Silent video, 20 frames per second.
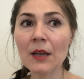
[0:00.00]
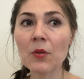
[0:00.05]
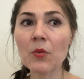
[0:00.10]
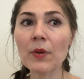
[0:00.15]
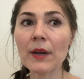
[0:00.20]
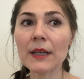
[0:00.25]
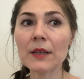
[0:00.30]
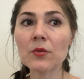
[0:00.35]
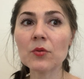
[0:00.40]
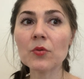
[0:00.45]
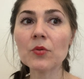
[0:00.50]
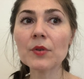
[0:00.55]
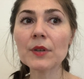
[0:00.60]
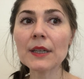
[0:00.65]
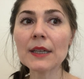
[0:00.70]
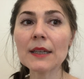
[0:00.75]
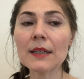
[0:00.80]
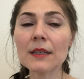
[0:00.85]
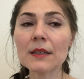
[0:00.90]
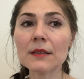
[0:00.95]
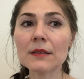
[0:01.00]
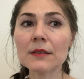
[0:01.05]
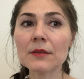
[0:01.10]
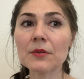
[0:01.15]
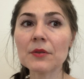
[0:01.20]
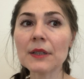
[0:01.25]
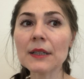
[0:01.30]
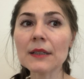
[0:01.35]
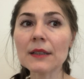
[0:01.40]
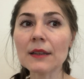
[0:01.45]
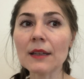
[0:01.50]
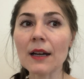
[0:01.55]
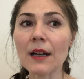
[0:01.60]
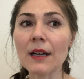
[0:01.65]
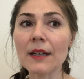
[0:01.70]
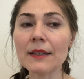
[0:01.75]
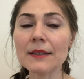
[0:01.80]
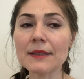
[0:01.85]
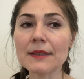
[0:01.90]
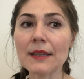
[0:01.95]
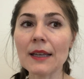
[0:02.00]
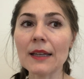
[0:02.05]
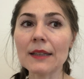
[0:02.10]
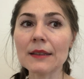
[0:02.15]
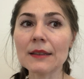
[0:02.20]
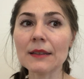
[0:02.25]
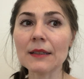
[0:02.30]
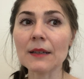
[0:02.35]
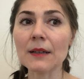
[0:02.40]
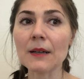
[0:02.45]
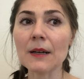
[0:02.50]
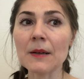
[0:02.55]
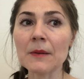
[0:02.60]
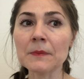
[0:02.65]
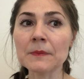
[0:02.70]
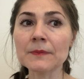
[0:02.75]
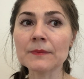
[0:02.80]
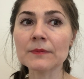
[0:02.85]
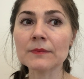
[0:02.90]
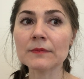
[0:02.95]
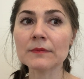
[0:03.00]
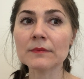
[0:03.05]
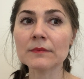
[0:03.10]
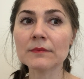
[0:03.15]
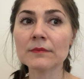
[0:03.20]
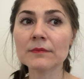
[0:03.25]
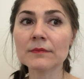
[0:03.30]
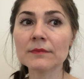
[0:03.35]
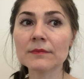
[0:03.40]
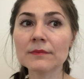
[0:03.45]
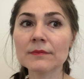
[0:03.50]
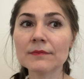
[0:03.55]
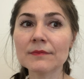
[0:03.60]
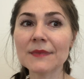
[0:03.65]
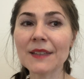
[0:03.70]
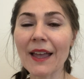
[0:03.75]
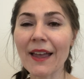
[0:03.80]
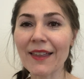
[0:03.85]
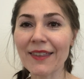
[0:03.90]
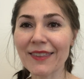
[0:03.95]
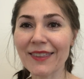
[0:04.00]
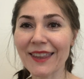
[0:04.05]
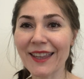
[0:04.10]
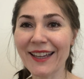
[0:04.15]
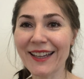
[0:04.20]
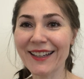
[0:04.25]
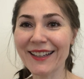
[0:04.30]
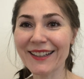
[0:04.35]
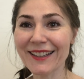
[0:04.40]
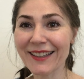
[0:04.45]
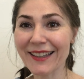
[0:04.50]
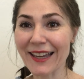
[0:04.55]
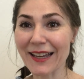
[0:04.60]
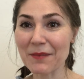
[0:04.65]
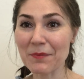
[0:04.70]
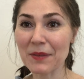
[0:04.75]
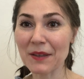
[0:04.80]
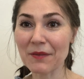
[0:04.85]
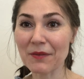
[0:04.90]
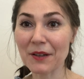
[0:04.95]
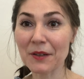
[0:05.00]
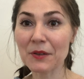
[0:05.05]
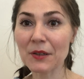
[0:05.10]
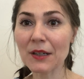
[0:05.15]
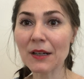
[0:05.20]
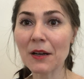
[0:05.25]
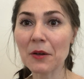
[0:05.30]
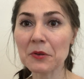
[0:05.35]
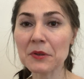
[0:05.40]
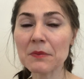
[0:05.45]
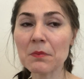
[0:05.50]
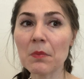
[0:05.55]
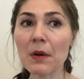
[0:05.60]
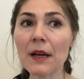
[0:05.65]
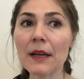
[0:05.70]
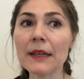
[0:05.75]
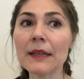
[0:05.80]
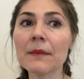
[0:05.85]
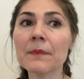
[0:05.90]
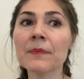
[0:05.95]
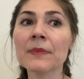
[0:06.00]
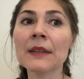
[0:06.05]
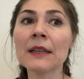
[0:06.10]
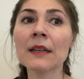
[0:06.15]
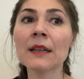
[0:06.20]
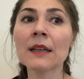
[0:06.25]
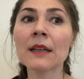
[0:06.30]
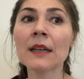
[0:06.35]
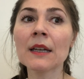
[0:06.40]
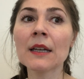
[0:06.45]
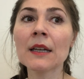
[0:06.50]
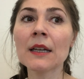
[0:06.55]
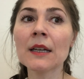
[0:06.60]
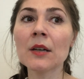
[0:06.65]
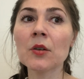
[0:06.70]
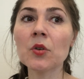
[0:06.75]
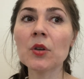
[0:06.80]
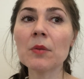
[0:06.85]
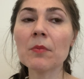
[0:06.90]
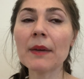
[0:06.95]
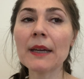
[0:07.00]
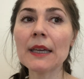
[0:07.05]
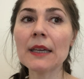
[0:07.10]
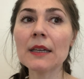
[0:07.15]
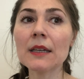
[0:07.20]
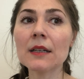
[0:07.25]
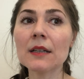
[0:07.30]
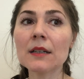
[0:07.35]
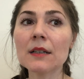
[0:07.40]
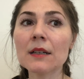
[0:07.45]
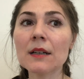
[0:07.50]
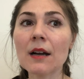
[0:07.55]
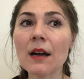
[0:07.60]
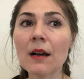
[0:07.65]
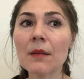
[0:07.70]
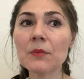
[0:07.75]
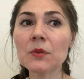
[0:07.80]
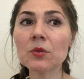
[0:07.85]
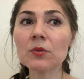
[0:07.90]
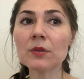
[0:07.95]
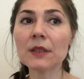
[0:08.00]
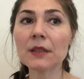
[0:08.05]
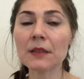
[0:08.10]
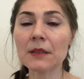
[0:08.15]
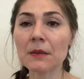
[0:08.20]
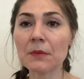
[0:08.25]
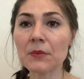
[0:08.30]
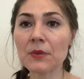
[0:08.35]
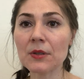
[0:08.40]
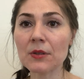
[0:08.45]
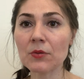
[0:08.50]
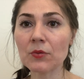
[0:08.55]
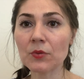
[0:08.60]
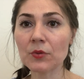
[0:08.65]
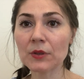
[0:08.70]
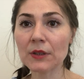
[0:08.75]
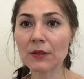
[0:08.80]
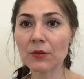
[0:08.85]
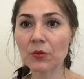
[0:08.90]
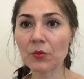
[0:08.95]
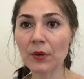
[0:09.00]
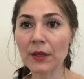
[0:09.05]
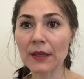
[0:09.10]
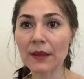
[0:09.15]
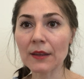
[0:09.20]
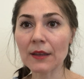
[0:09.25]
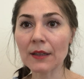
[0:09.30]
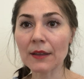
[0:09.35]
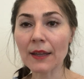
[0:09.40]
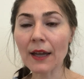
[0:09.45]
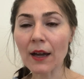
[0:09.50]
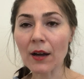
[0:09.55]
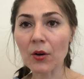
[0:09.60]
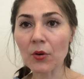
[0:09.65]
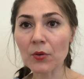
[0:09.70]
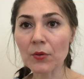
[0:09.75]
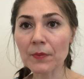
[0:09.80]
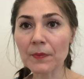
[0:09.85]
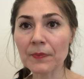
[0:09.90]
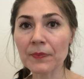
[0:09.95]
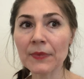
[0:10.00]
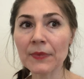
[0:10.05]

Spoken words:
When we realize that death can be very close by, we may come to terms with the now.